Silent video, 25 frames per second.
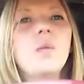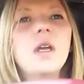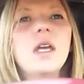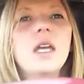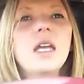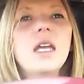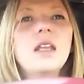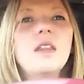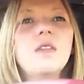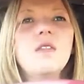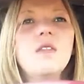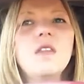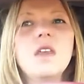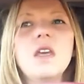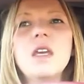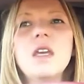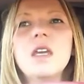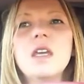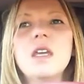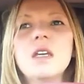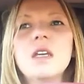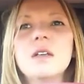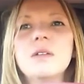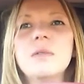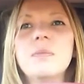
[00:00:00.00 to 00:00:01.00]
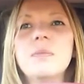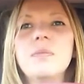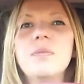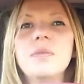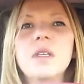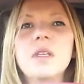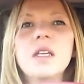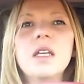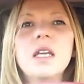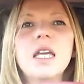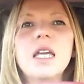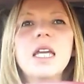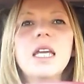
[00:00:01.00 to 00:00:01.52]
in
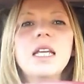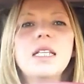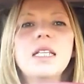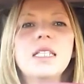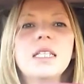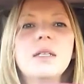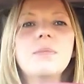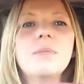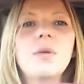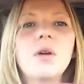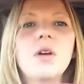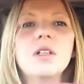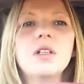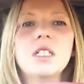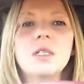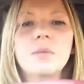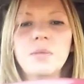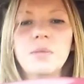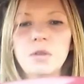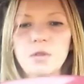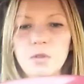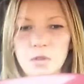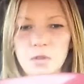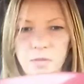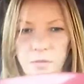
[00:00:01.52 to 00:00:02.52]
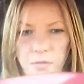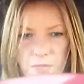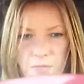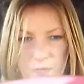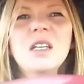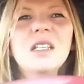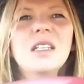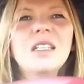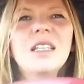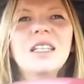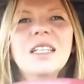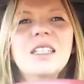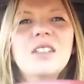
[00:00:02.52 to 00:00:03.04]
the it's impossible.
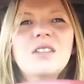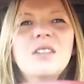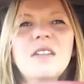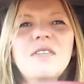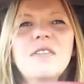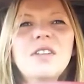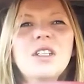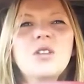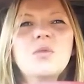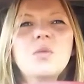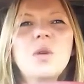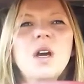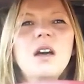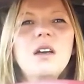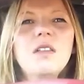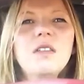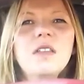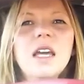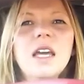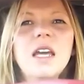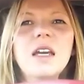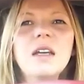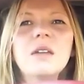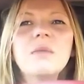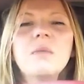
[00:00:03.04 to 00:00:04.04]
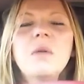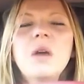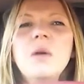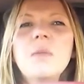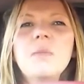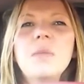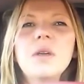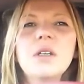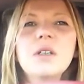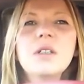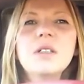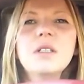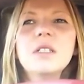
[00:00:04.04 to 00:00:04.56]
Let's not even dwell there
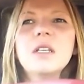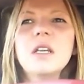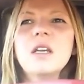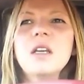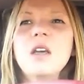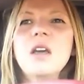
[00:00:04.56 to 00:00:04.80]
because